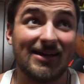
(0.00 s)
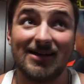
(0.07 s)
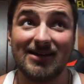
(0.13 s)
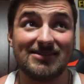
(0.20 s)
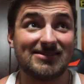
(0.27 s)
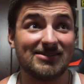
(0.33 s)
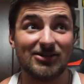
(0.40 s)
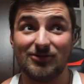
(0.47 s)
I
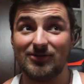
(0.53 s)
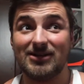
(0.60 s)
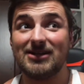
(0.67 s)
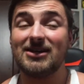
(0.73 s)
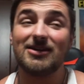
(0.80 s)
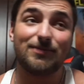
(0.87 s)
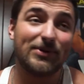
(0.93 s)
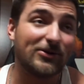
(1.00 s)
still want to
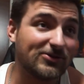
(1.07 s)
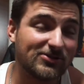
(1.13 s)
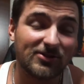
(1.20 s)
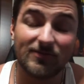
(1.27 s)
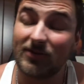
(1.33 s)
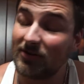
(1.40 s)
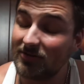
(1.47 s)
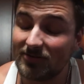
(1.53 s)
get a poster
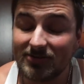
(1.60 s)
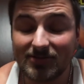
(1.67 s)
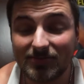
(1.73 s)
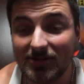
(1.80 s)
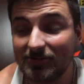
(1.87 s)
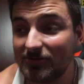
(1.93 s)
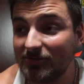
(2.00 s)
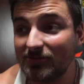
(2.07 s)
of Arnold in
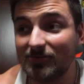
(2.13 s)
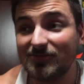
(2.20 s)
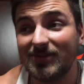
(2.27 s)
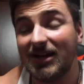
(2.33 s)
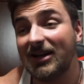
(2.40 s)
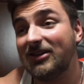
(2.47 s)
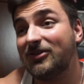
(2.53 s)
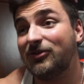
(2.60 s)
my room.
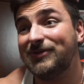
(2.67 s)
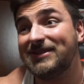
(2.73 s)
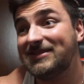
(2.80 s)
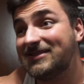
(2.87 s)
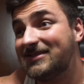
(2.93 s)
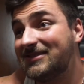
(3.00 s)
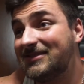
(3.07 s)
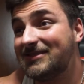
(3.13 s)
I know
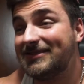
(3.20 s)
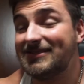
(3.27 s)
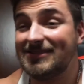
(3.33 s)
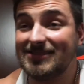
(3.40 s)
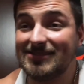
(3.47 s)
he's